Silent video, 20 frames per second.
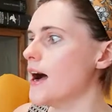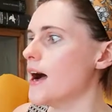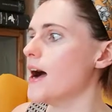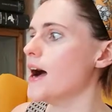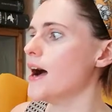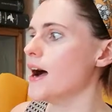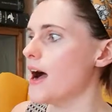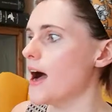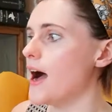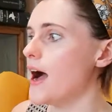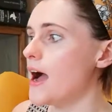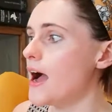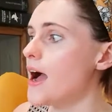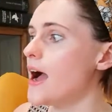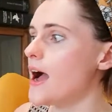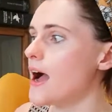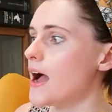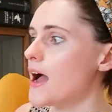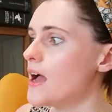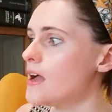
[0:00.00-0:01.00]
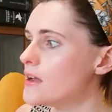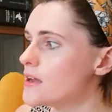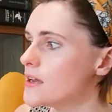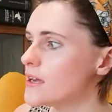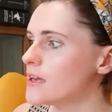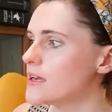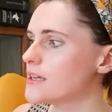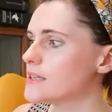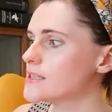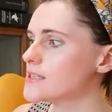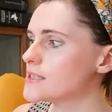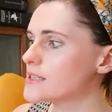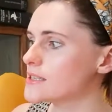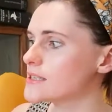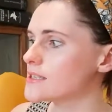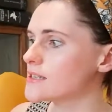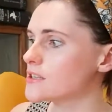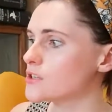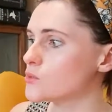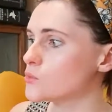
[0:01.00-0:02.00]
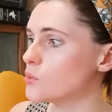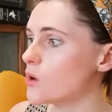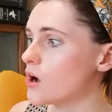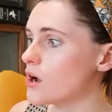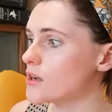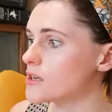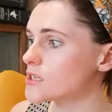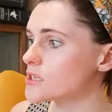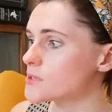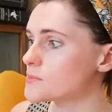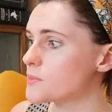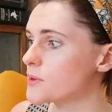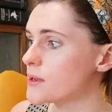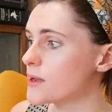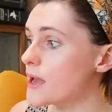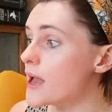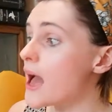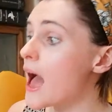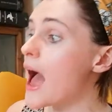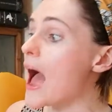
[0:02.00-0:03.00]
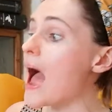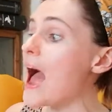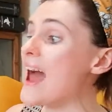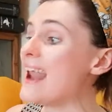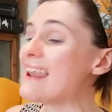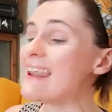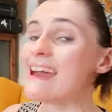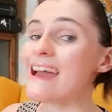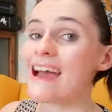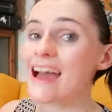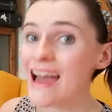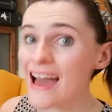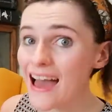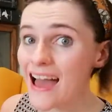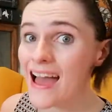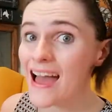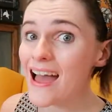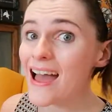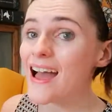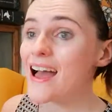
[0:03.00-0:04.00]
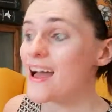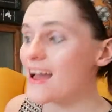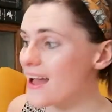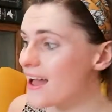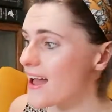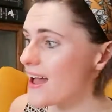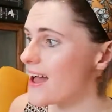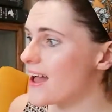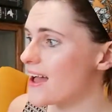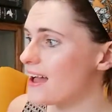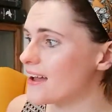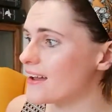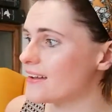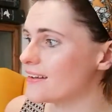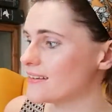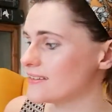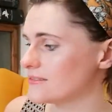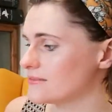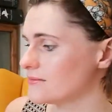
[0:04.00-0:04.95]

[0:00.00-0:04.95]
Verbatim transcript: ha, ha, insisted the wasp. An aha, ha.